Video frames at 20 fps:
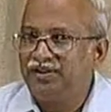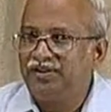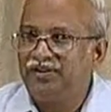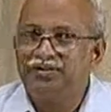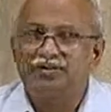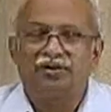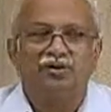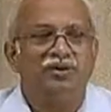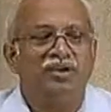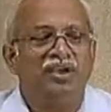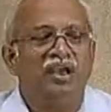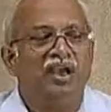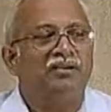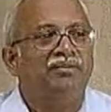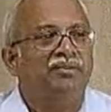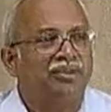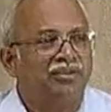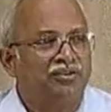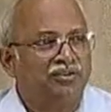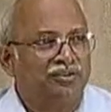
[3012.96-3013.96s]
So, you have
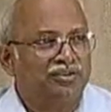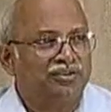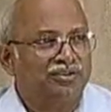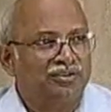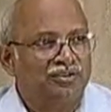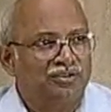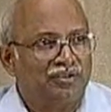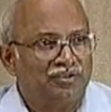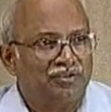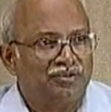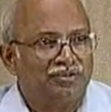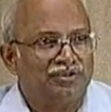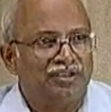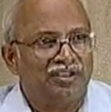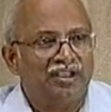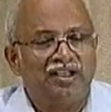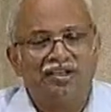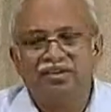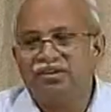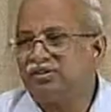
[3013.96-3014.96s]
a corrosion
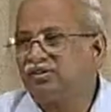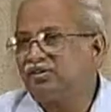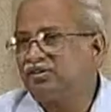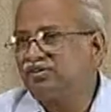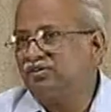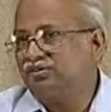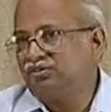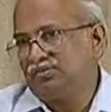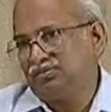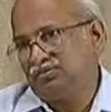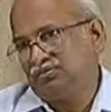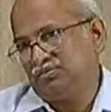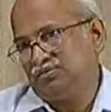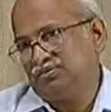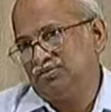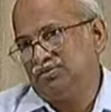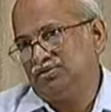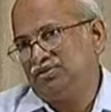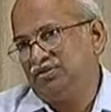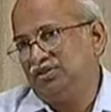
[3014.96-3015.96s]
layer on
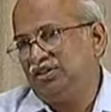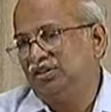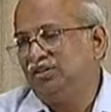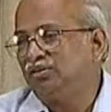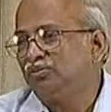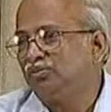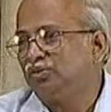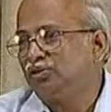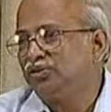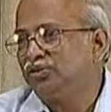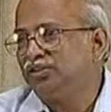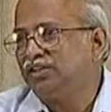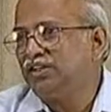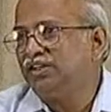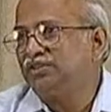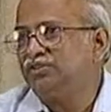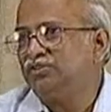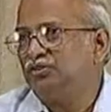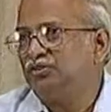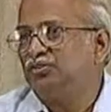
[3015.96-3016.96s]
steel on both
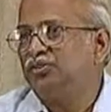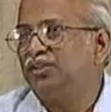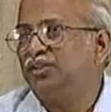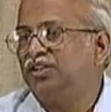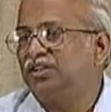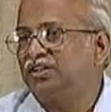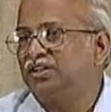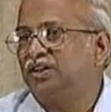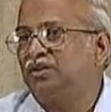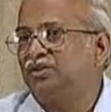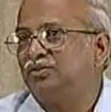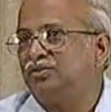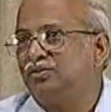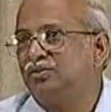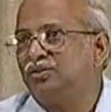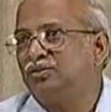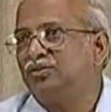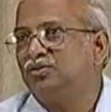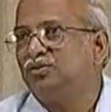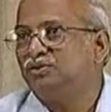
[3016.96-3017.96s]
sides, you bring it out,
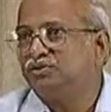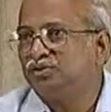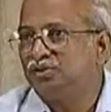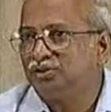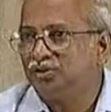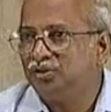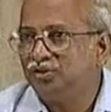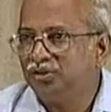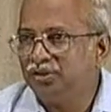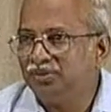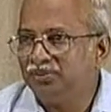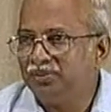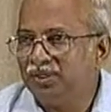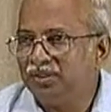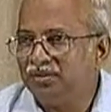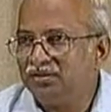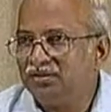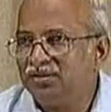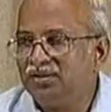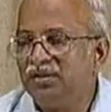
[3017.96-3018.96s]
you go to the rolling mill
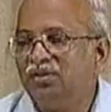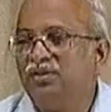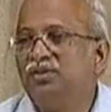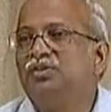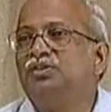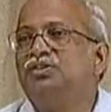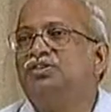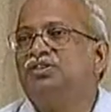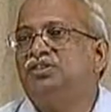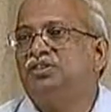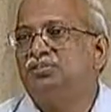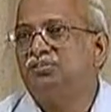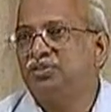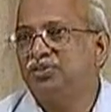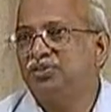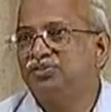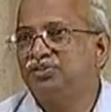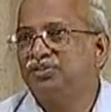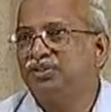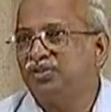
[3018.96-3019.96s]
which
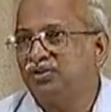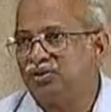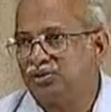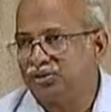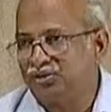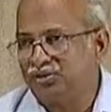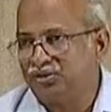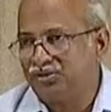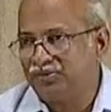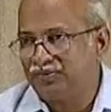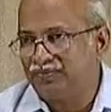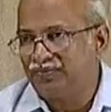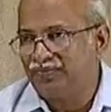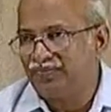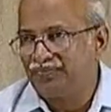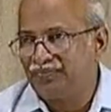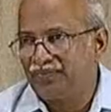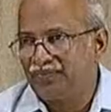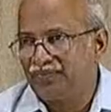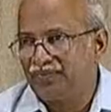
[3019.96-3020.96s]
removes the corrosion
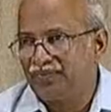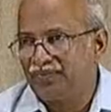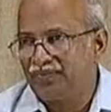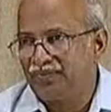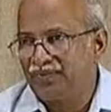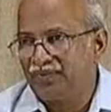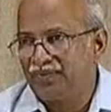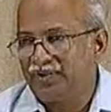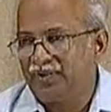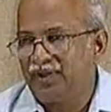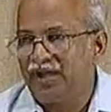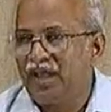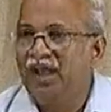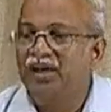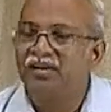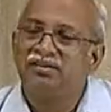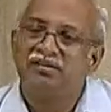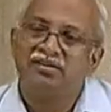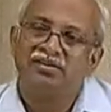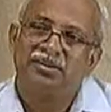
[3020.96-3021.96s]

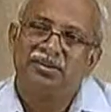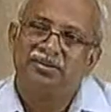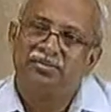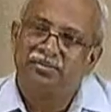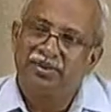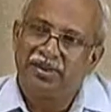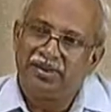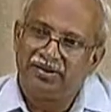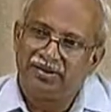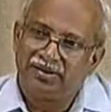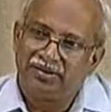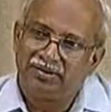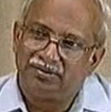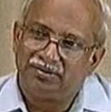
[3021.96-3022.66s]
and then painting.